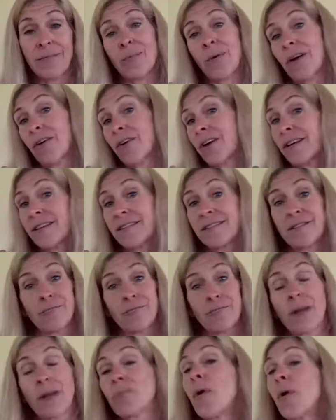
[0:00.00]
Whereas a
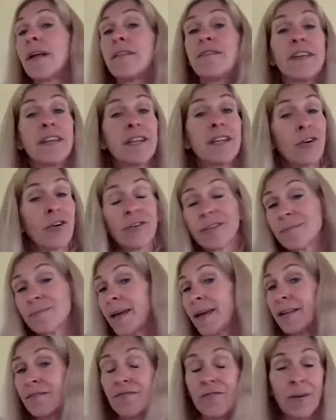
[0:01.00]
red wine vinegar is
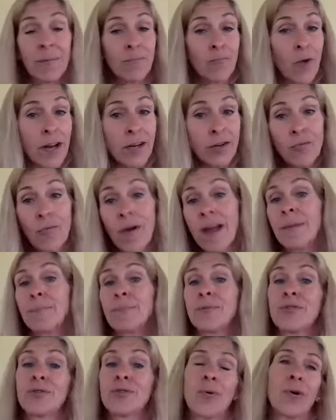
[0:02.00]
made from red
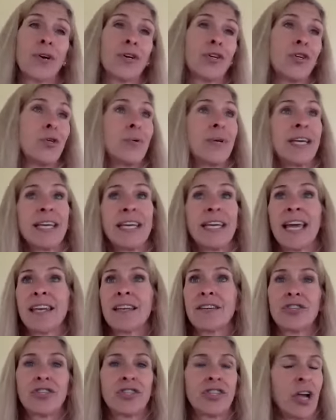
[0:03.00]
grapes, or you can get a
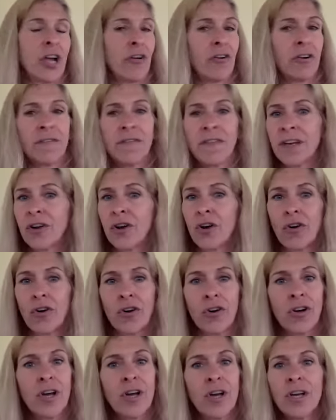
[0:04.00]
sherry
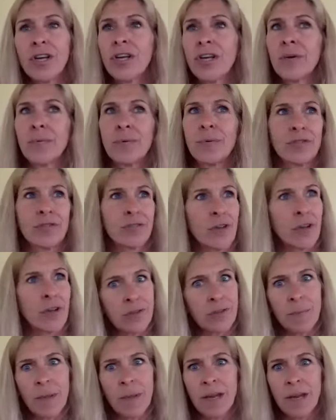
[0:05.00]
vinegar, which is
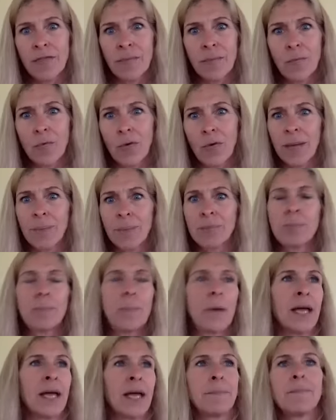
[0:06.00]
also made from grapes,
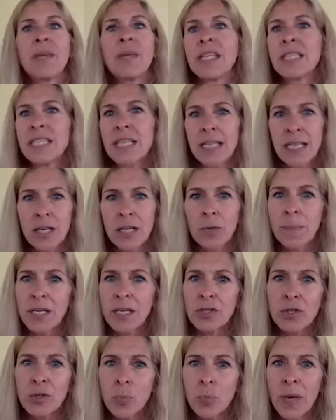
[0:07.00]
but it's a little
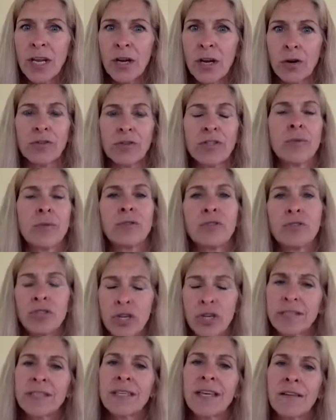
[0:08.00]
bit sweeter. So it
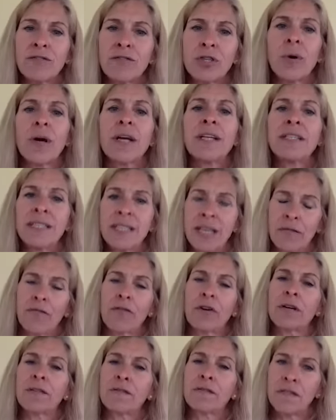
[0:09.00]
just gives you a
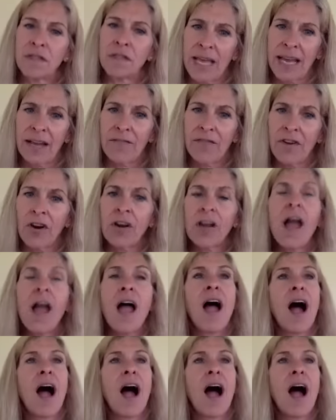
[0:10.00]
different flavor.